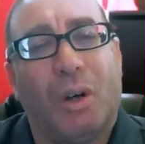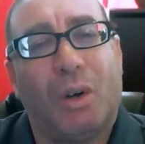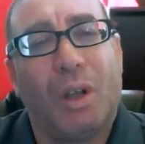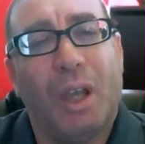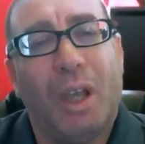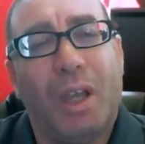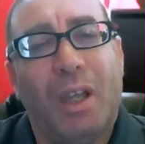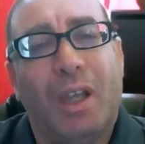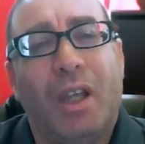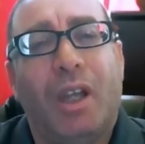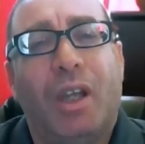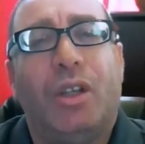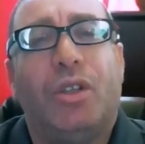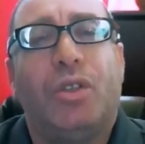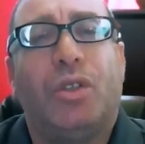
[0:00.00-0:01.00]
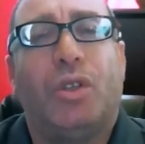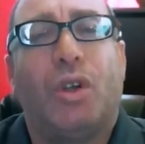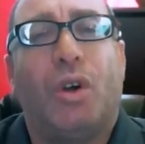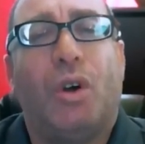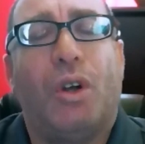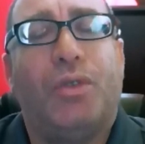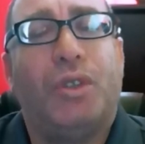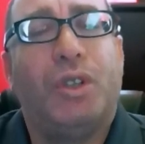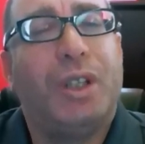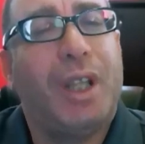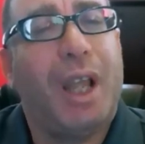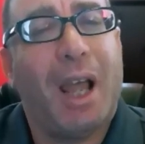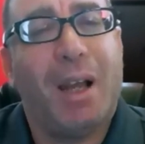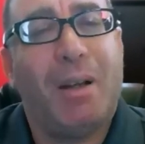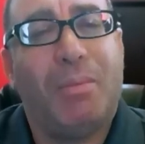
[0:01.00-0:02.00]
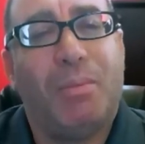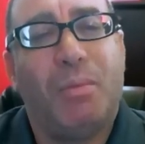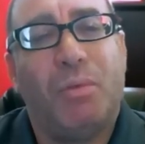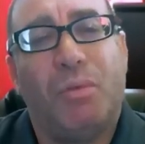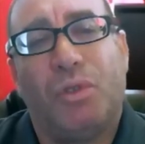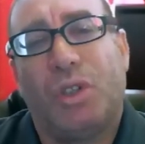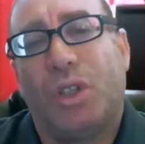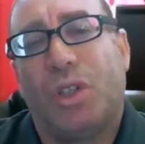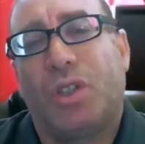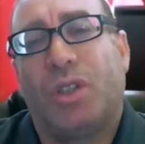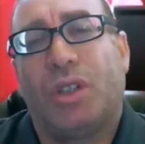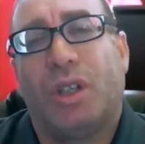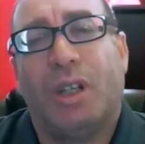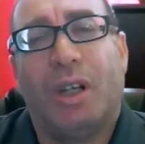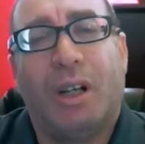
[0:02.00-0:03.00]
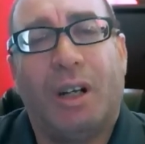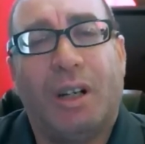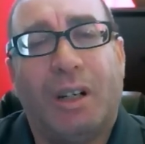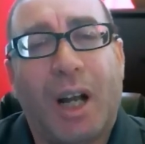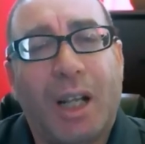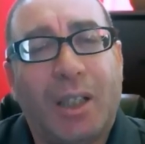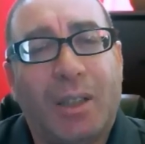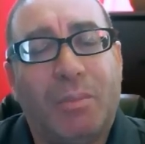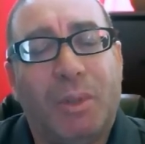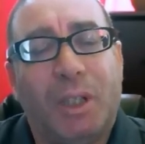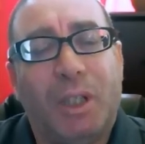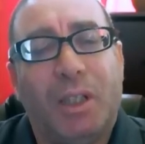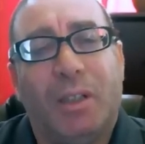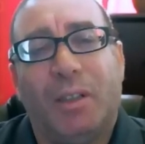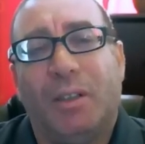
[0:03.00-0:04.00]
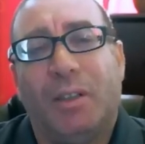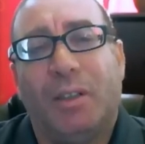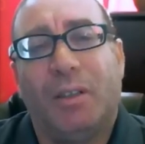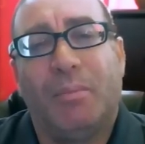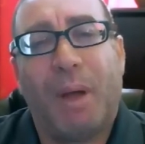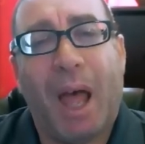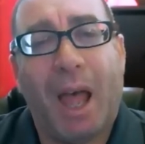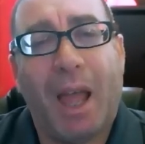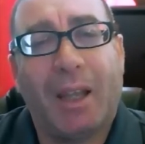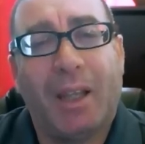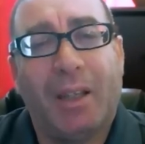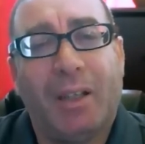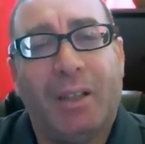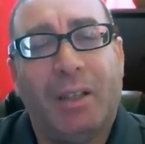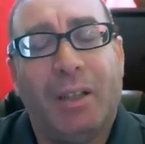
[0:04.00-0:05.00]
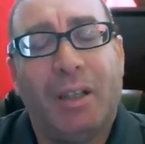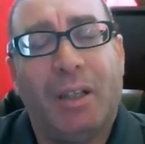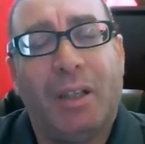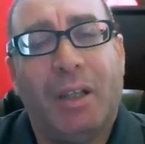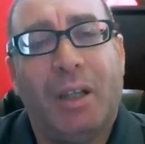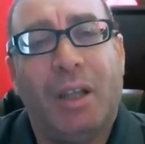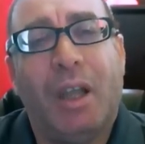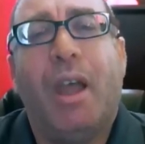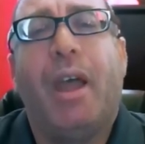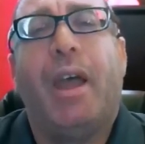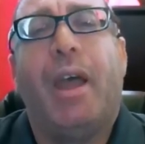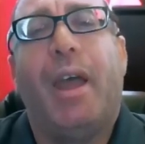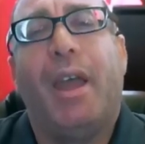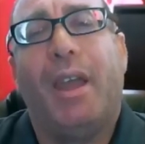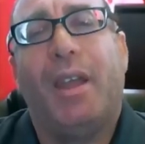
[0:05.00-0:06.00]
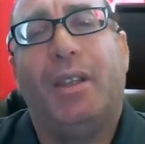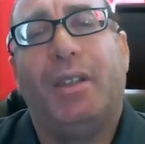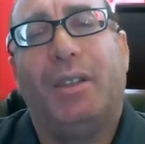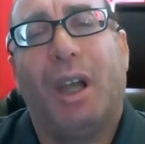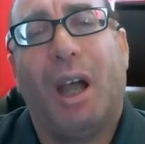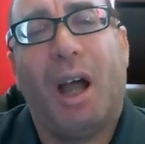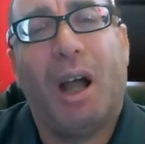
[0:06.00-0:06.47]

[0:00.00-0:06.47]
okay? So if you need help, just write me back and